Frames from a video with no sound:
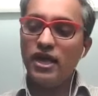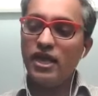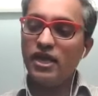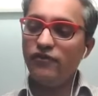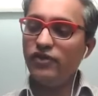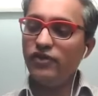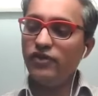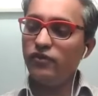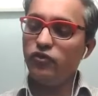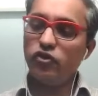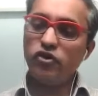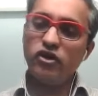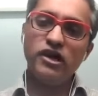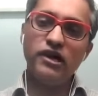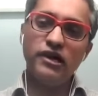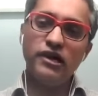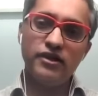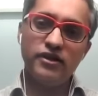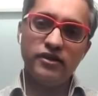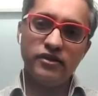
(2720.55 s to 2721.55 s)
even if you're
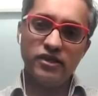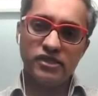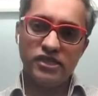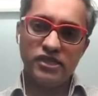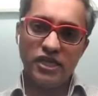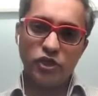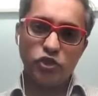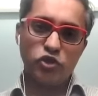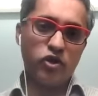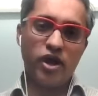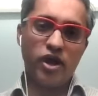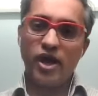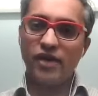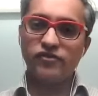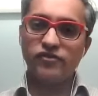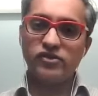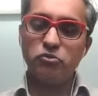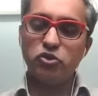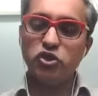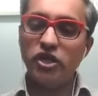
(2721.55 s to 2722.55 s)
earlier in the stage or
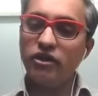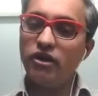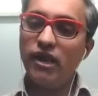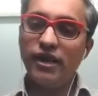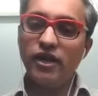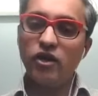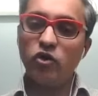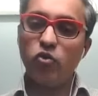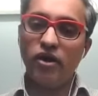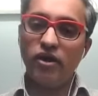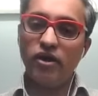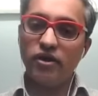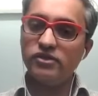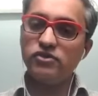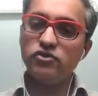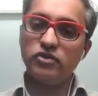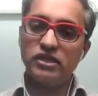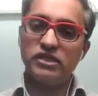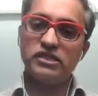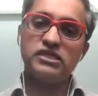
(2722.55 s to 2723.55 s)
have some general
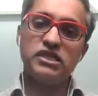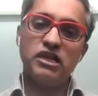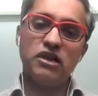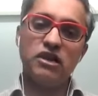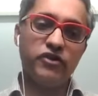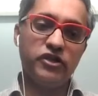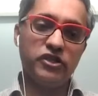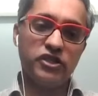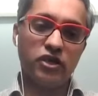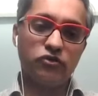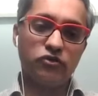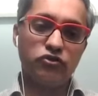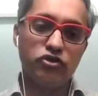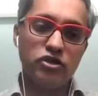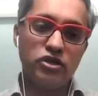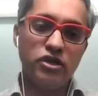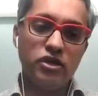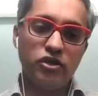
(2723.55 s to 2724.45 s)
inquiries, you can still reach out